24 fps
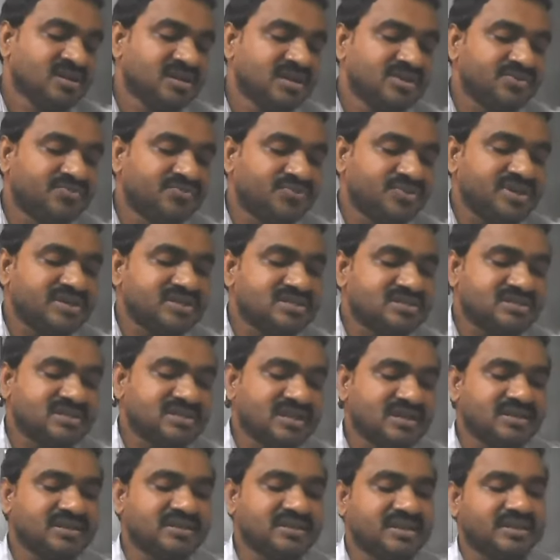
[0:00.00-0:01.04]
if we
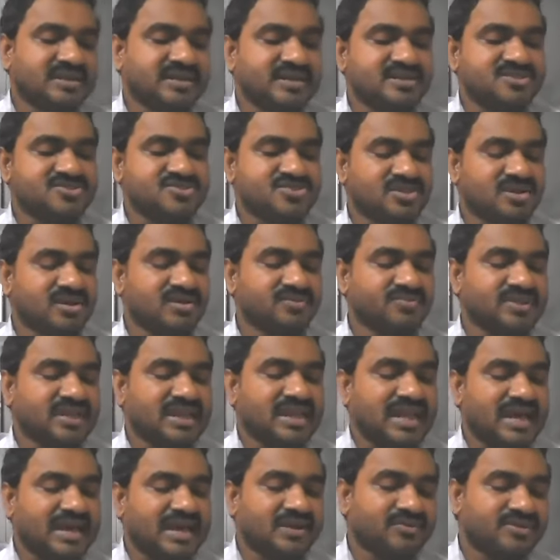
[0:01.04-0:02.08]
study the nature of the
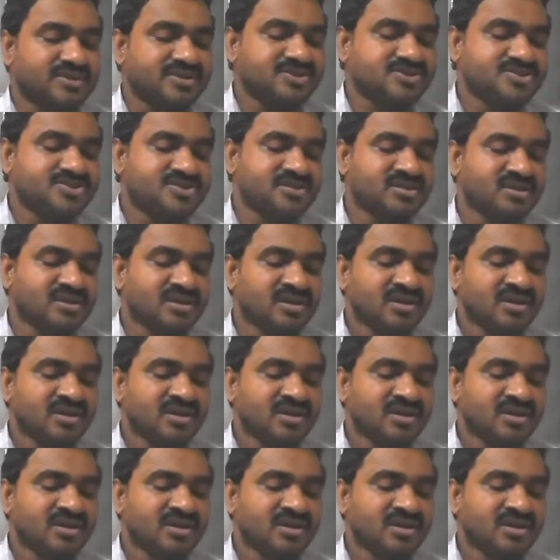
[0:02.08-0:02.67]
language,